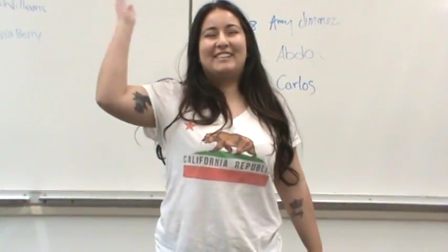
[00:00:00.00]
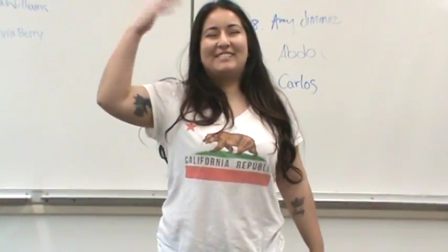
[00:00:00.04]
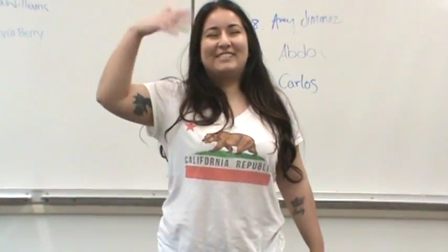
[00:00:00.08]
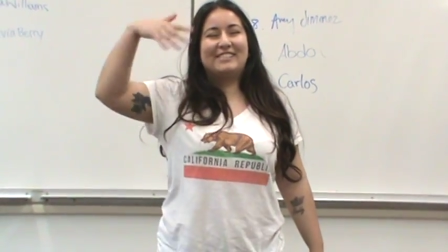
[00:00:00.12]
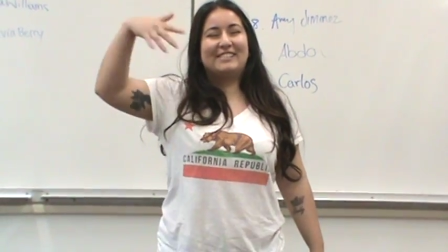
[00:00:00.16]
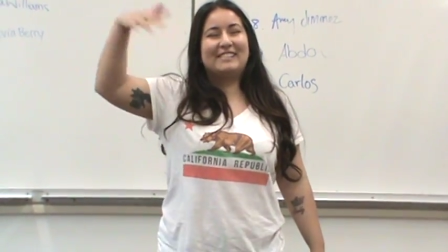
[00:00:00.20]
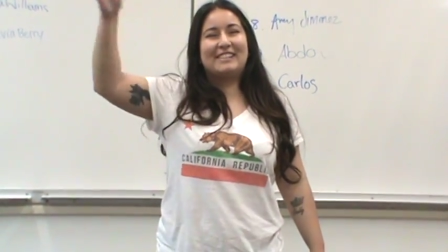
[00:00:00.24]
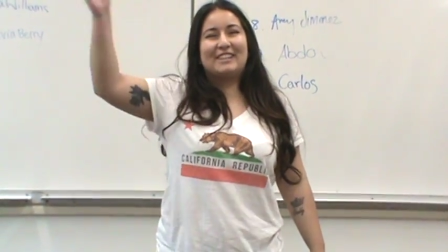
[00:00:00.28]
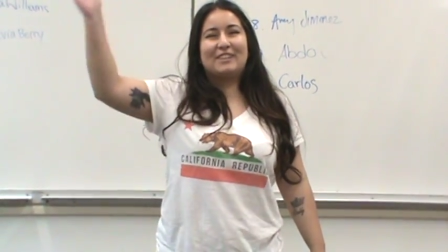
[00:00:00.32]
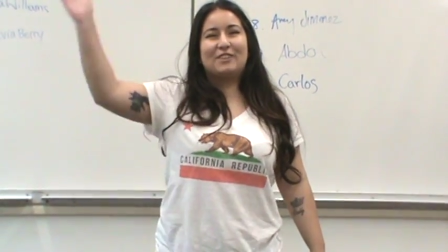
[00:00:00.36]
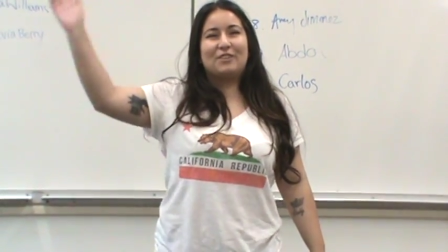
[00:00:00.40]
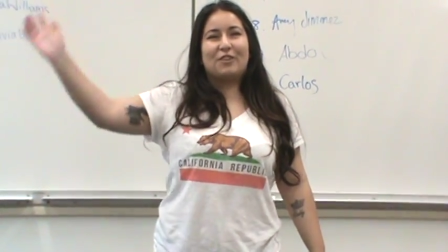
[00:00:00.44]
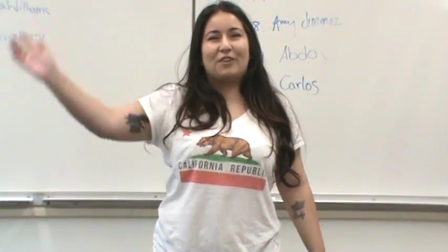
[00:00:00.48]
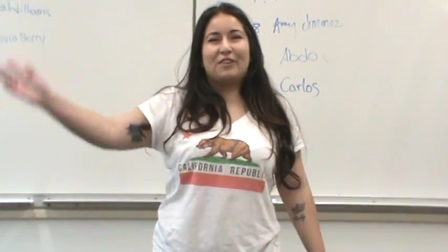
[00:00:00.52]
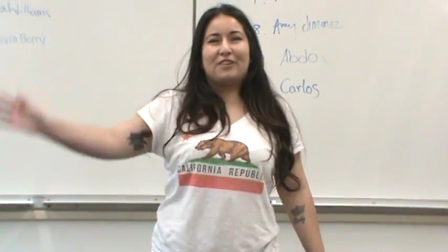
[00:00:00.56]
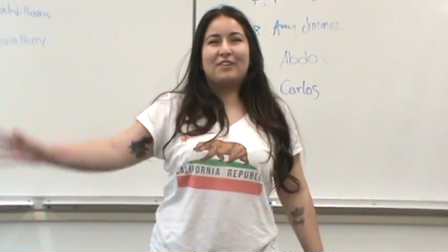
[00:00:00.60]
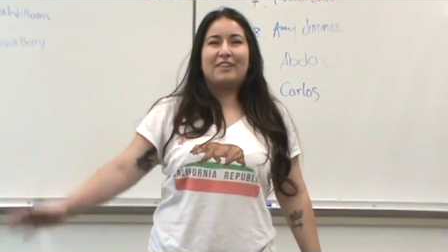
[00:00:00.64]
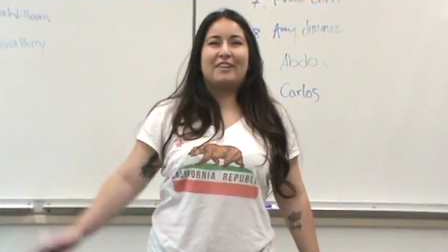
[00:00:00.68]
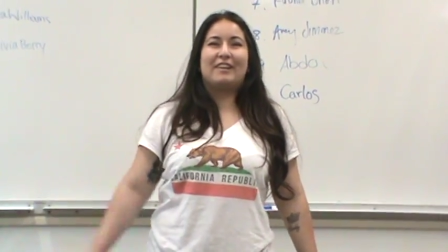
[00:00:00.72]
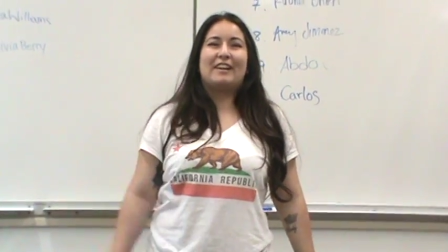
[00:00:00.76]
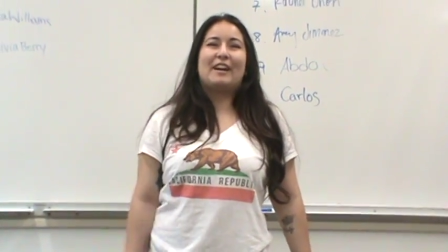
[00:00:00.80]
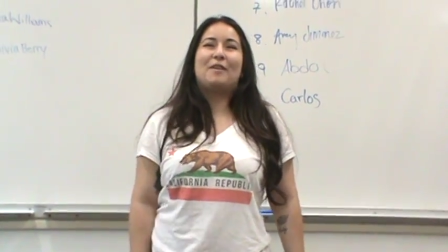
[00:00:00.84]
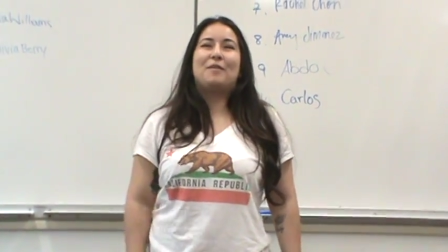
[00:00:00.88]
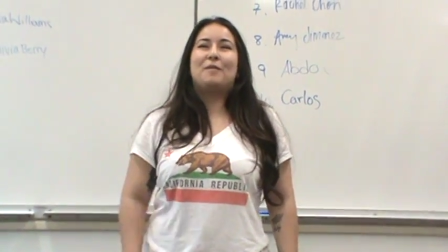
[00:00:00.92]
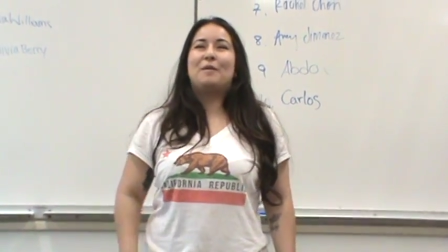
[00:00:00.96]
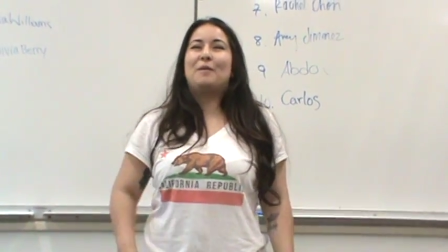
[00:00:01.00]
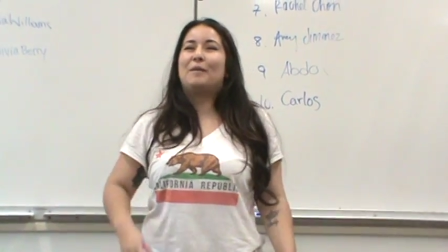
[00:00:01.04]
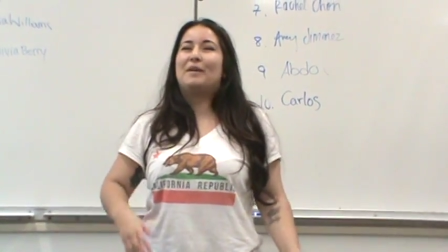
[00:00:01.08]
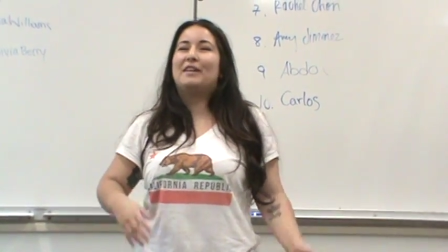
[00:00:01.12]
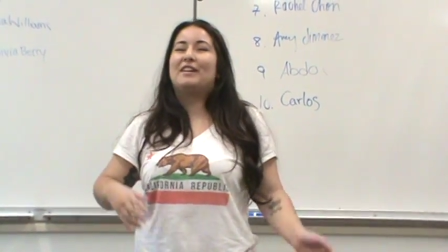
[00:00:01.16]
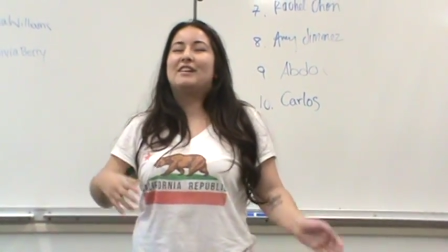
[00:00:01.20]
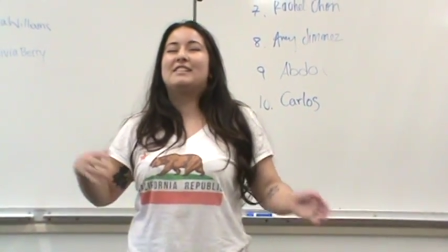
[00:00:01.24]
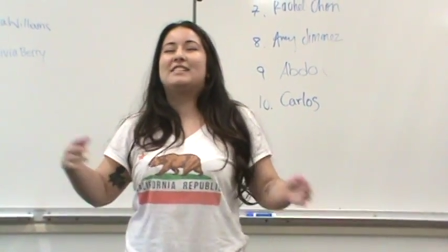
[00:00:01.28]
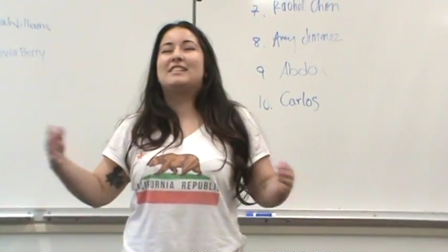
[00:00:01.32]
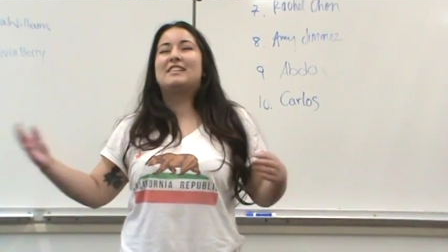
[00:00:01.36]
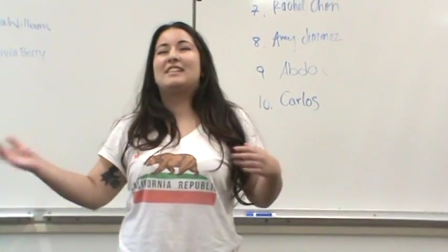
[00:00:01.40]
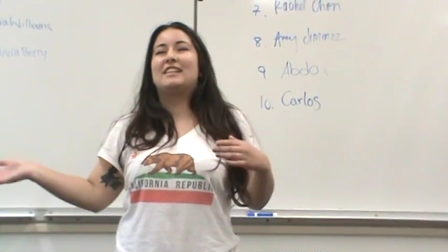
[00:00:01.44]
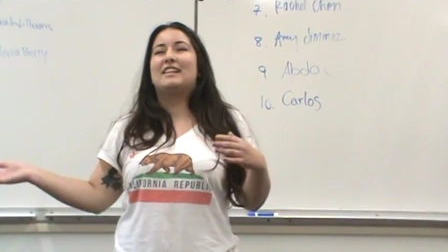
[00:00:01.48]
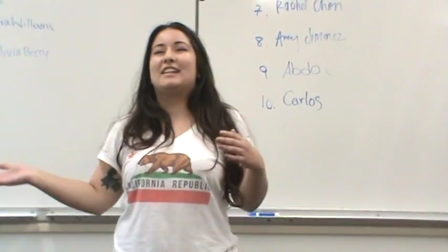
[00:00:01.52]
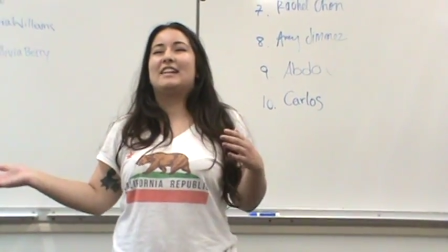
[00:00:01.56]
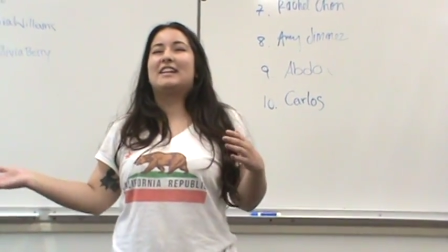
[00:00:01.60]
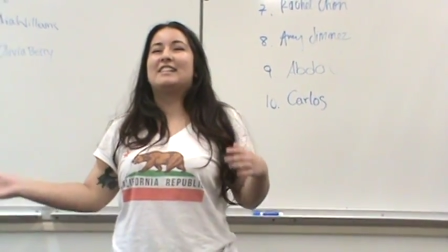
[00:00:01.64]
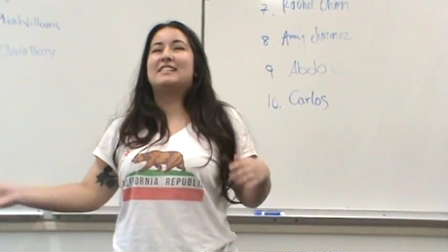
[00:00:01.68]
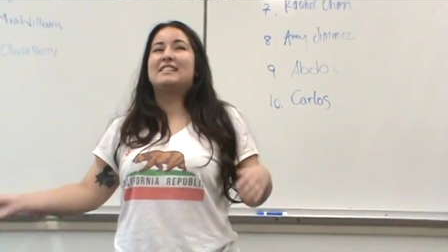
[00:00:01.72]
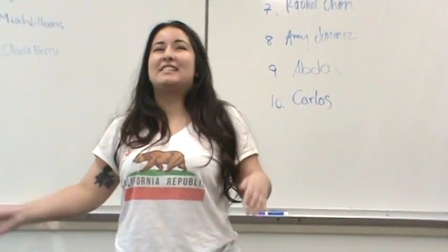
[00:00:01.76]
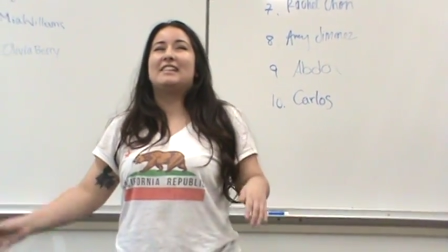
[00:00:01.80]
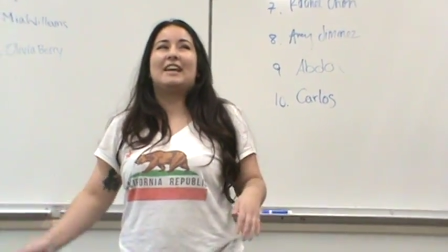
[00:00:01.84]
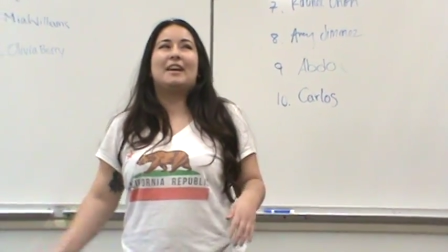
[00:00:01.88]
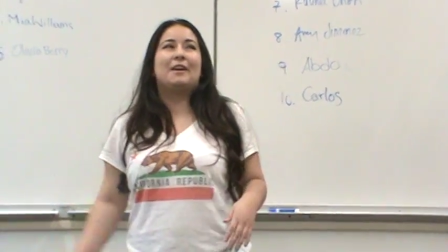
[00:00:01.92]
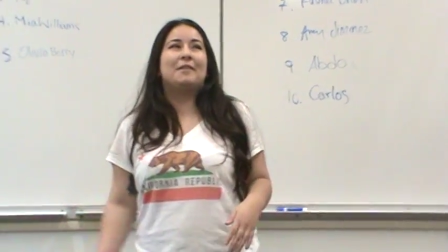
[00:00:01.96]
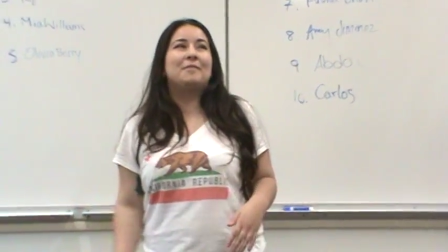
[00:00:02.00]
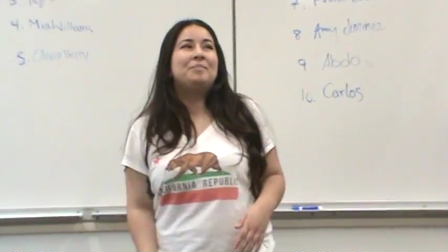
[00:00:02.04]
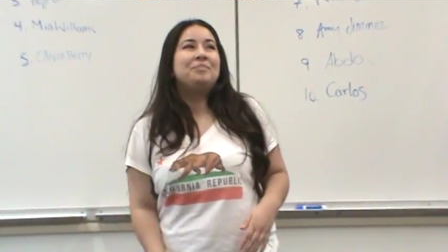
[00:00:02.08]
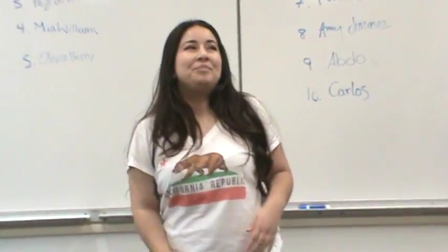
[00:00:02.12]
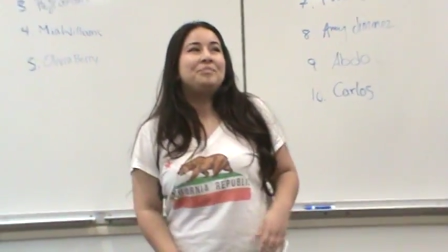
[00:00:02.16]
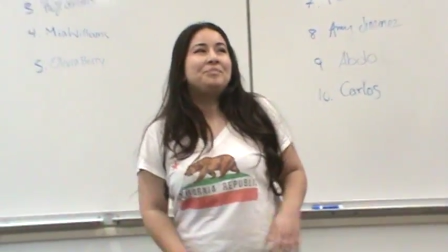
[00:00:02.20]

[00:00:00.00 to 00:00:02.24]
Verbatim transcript: just ignored her and we went on to the next day